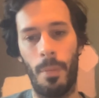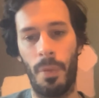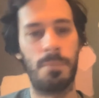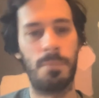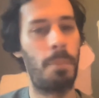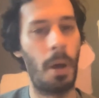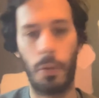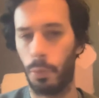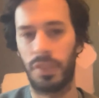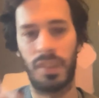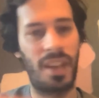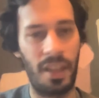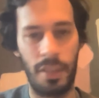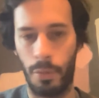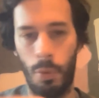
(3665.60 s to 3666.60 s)
which bundle
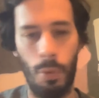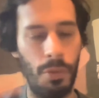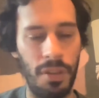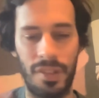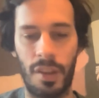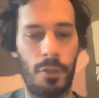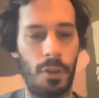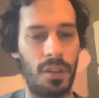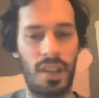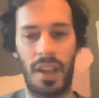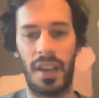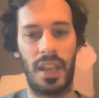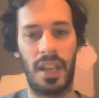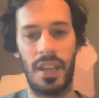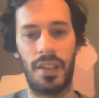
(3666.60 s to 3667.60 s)
together all these different
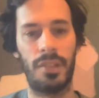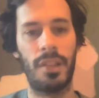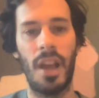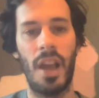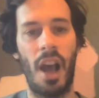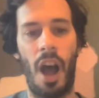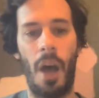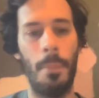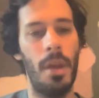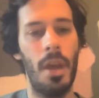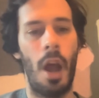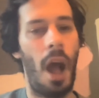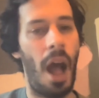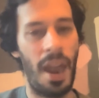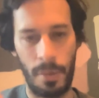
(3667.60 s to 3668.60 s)
techniques,
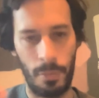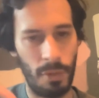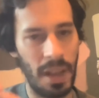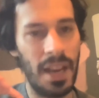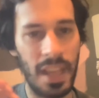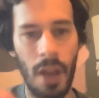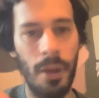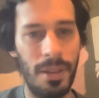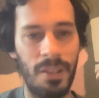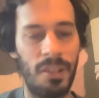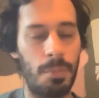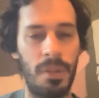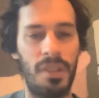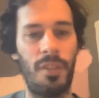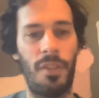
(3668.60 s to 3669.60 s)
and really only in
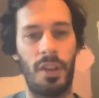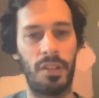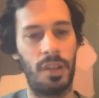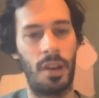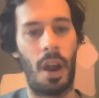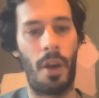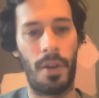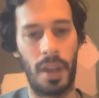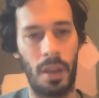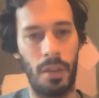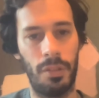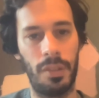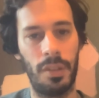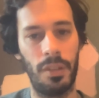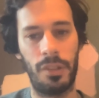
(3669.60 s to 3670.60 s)
specific
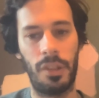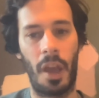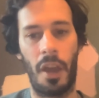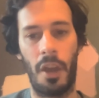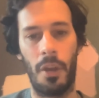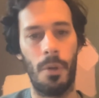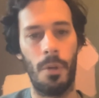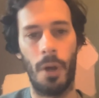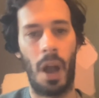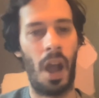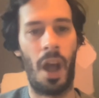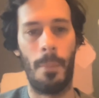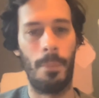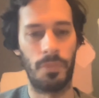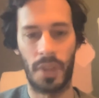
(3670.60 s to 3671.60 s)
scenarios. So
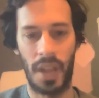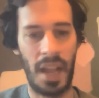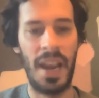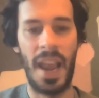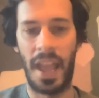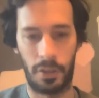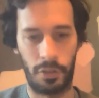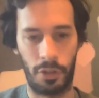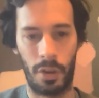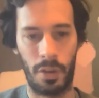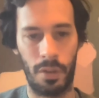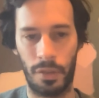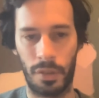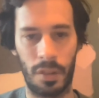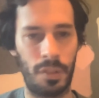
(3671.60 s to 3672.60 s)

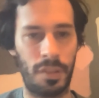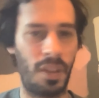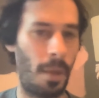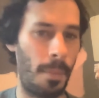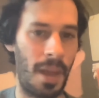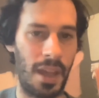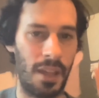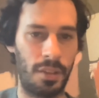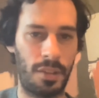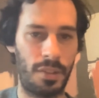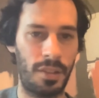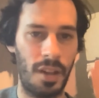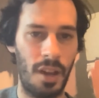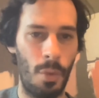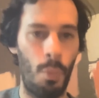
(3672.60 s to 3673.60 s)
elections,
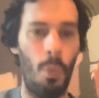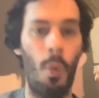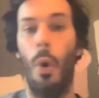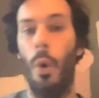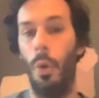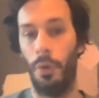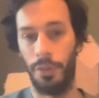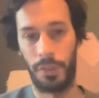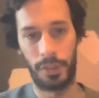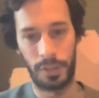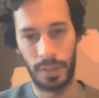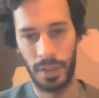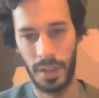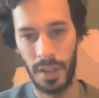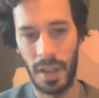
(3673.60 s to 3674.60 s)
summits,
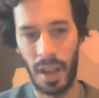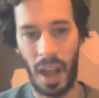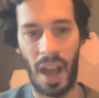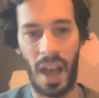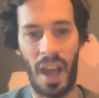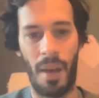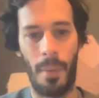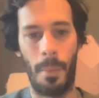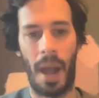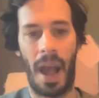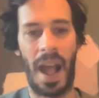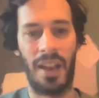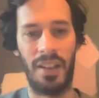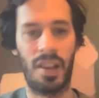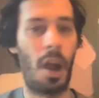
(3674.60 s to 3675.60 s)
wars,
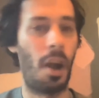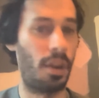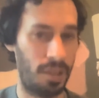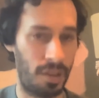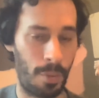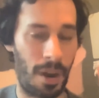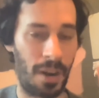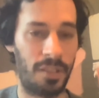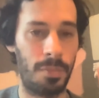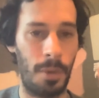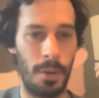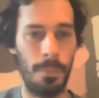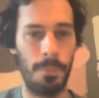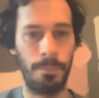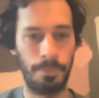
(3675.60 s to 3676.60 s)
and targeted
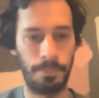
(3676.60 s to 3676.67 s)
harassment.